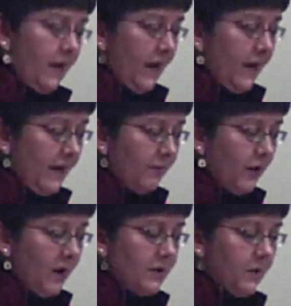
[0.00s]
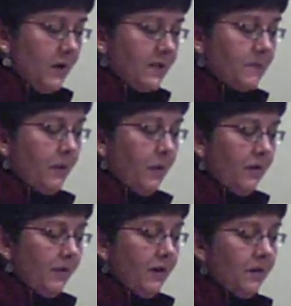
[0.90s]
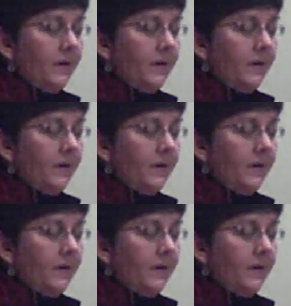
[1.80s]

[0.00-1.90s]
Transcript: and have brought to us both their